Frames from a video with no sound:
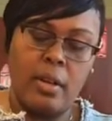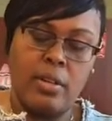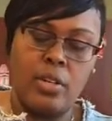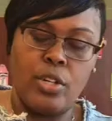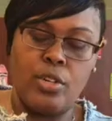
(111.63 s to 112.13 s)

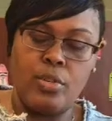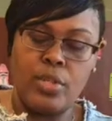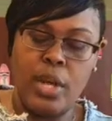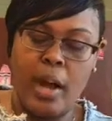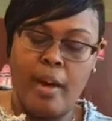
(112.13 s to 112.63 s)
you can use
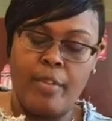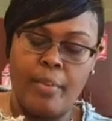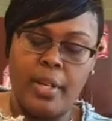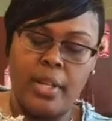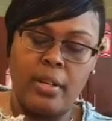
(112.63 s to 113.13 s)
however
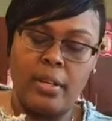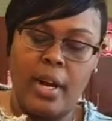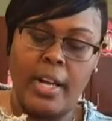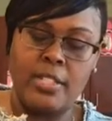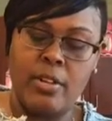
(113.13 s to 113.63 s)
many
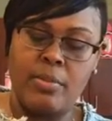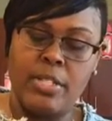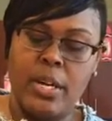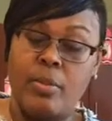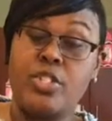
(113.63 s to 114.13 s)
ice cream
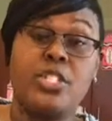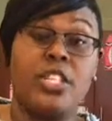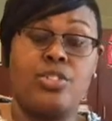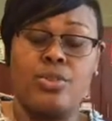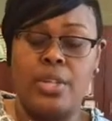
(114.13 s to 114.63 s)
sandwiches
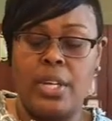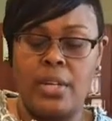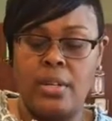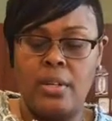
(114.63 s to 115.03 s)
that you need.